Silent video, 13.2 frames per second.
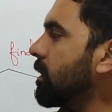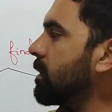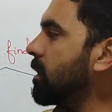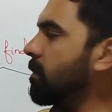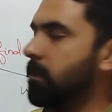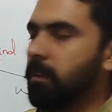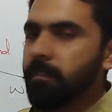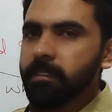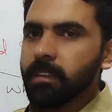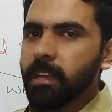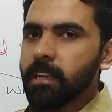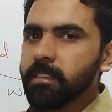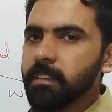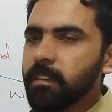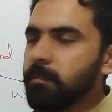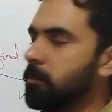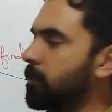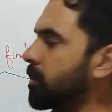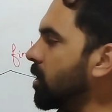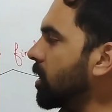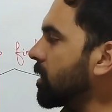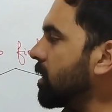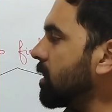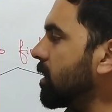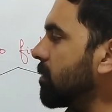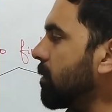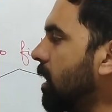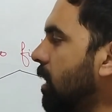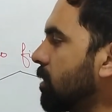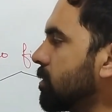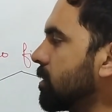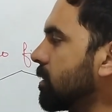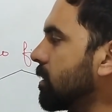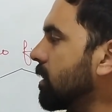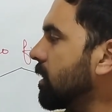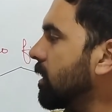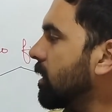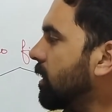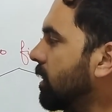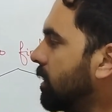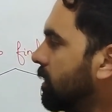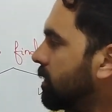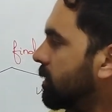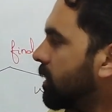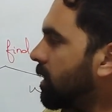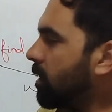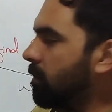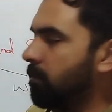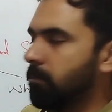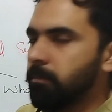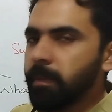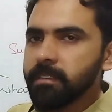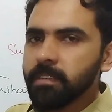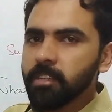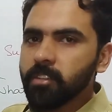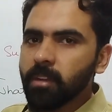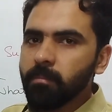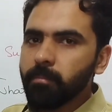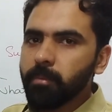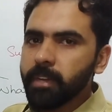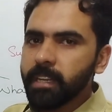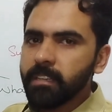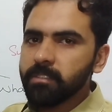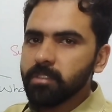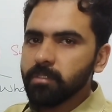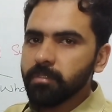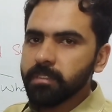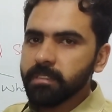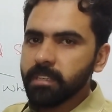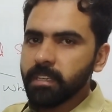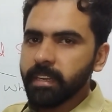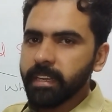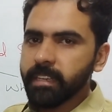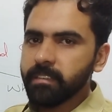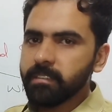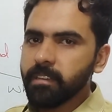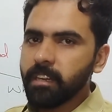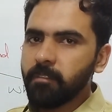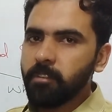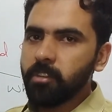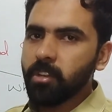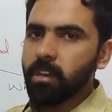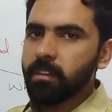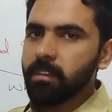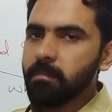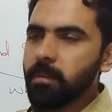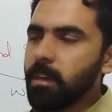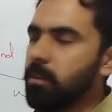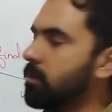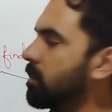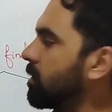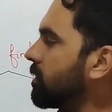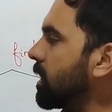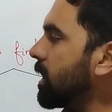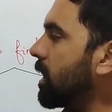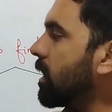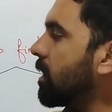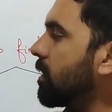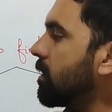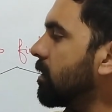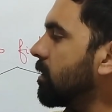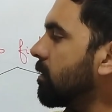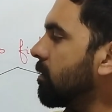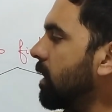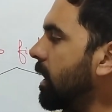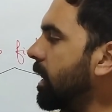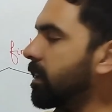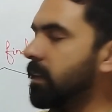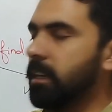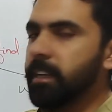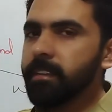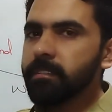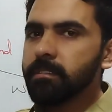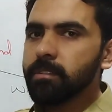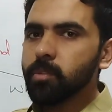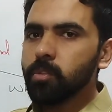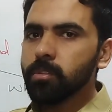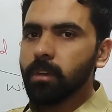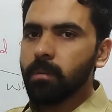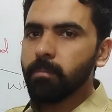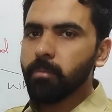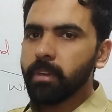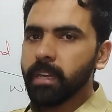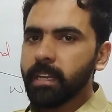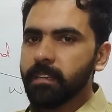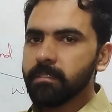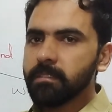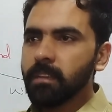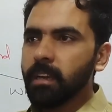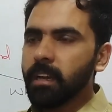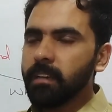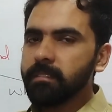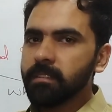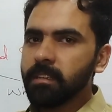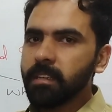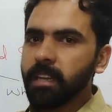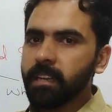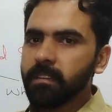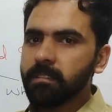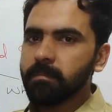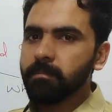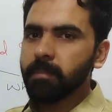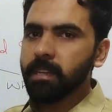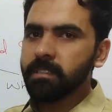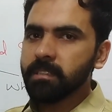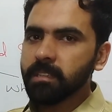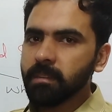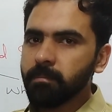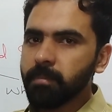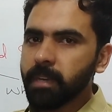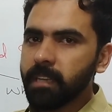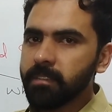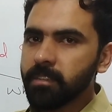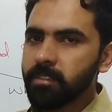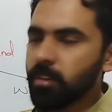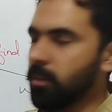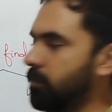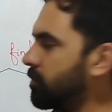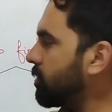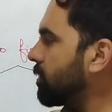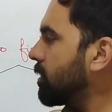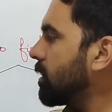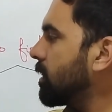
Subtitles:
In the previous lecture, we were talking about the basic components of a sentence, and we talked about there are at least two components a sentence must comprises of.